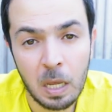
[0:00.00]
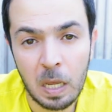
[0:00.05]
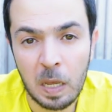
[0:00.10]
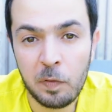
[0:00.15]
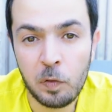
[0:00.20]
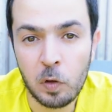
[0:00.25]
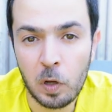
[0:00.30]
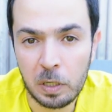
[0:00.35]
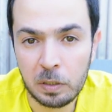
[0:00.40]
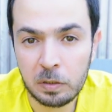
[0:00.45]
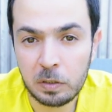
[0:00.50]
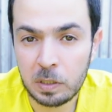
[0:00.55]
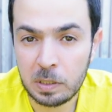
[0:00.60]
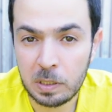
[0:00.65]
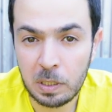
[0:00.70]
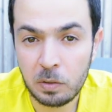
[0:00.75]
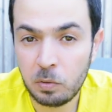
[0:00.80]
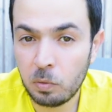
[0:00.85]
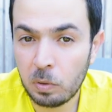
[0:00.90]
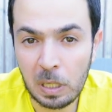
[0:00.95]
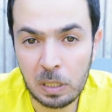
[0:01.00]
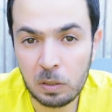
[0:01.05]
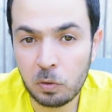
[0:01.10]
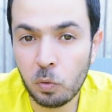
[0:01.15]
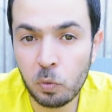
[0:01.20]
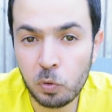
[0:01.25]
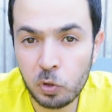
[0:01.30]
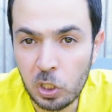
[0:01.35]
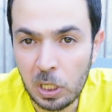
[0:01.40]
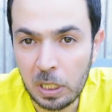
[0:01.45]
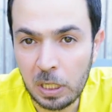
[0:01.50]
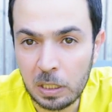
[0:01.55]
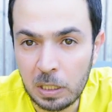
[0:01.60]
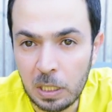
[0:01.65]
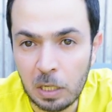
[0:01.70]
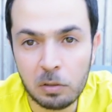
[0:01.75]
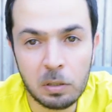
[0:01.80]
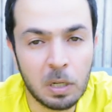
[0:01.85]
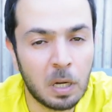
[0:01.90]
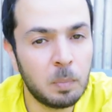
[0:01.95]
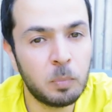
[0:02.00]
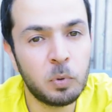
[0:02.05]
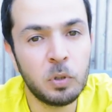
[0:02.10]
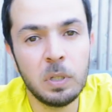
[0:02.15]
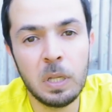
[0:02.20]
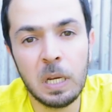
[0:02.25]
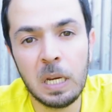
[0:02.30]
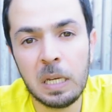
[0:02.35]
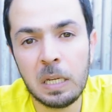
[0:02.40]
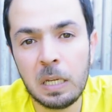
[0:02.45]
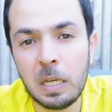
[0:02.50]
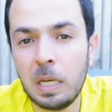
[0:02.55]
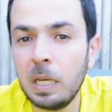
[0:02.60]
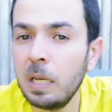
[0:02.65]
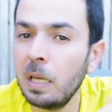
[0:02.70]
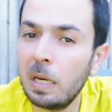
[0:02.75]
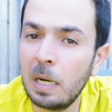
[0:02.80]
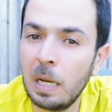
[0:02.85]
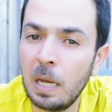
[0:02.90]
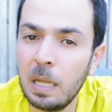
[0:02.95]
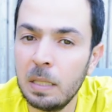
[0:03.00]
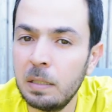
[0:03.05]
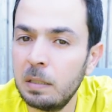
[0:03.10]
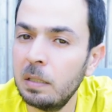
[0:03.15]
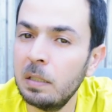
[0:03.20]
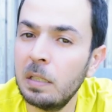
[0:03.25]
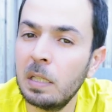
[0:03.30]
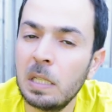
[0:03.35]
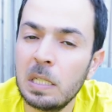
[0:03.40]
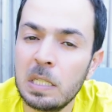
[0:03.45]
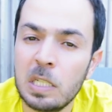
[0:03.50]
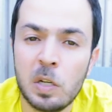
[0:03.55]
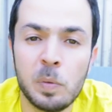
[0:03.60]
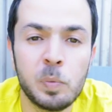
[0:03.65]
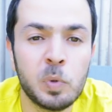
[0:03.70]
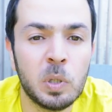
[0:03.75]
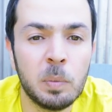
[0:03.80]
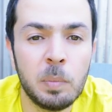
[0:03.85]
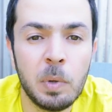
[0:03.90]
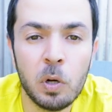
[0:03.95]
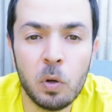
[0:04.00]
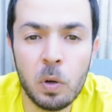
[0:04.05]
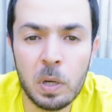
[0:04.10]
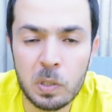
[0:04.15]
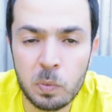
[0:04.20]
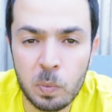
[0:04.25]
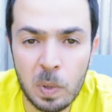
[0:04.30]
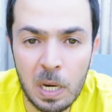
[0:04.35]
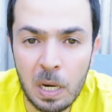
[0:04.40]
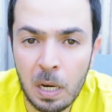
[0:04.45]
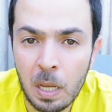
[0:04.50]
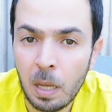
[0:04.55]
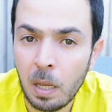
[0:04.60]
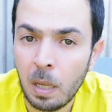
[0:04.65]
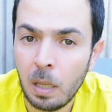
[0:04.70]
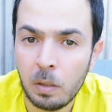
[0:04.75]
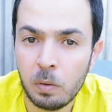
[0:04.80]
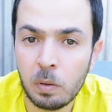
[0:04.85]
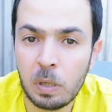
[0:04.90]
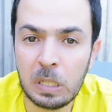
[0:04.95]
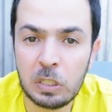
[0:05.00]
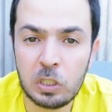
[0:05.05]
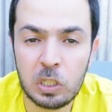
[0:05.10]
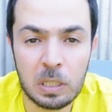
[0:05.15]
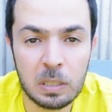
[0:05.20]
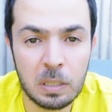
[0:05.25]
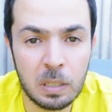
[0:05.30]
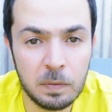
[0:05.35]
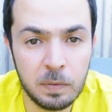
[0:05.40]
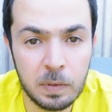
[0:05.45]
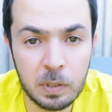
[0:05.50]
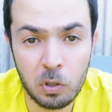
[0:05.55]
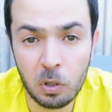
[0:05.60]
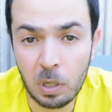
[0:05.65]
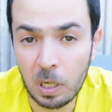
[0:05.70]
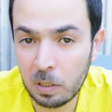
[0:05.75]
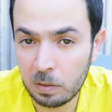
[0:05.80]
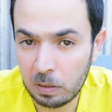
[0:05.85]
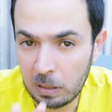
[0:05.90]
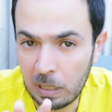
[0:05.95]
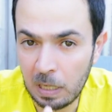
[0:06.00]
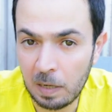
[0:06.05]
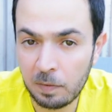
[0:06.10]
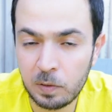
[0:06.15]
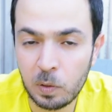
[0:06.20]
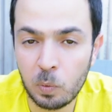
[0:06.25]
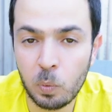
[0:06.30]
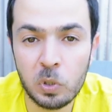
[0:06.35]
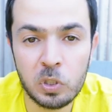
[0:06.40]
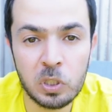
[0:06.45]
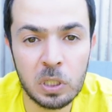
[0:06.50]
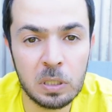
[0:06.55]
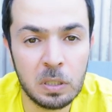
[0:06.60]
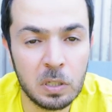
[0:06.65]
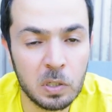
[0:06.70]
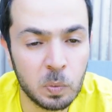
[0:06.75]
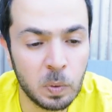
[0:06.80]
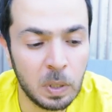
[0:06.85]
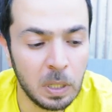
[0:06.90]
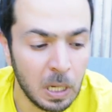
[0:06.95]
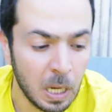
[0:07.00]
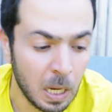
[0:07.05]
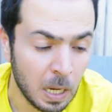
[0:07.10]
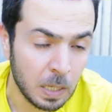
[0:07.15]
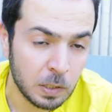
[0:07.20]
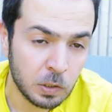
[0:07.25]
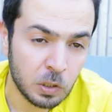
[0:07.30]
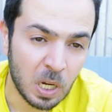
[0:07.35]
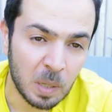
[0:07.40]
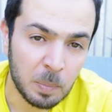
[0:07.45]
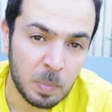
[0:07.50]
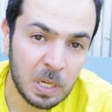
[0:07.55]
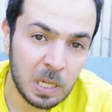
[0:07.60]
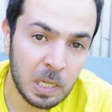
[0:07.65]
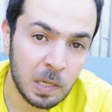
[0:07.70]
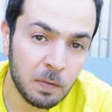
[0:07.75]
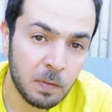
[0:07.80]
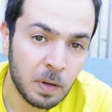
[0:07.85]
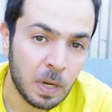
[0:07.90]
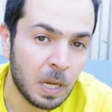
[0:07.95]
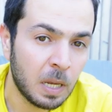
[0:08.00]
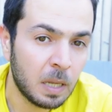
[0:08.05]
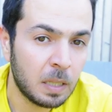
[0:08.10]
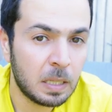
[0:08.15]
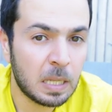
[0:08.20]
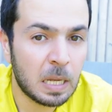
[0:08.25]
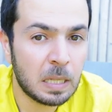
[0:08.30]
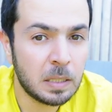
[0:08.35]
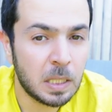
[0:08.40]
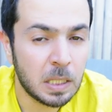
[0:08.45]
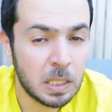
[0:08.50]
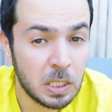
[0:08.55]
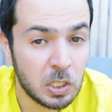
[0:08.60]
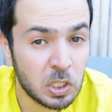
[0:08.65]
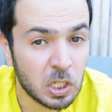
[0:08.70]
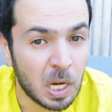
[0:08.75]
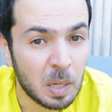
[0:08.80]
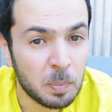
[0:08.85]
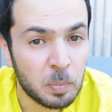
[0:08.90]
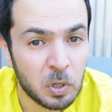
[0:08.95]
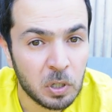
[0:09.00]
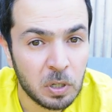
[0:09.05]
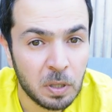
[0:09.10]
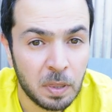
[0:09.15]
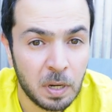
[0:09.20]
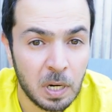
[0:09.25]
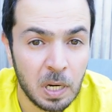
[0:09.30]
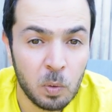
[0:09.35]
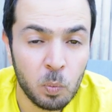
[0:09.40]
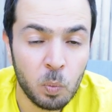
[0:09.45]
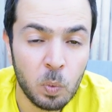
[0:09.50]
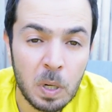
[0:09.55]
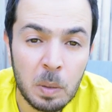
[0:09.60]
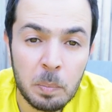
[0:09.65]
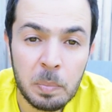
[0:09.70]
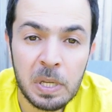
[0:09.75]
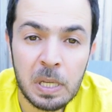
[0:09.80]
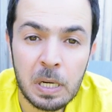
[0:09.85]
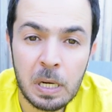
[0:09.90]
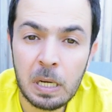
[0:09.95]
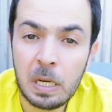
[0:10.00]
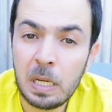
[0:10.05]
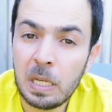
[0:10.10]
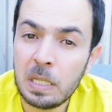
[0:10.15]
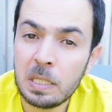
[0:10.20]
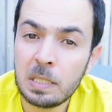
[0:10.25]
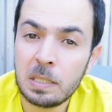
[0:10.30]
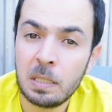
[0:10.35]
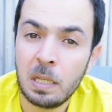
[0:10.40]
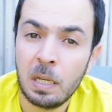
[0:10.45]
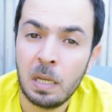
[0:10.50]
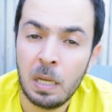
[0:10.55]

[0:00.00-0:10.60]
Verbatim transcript: if you are interested you can go check it out I'll put the link here and in the description below as well you can check that video out after watching this one so I believe that the DJI Pocket 3 will be released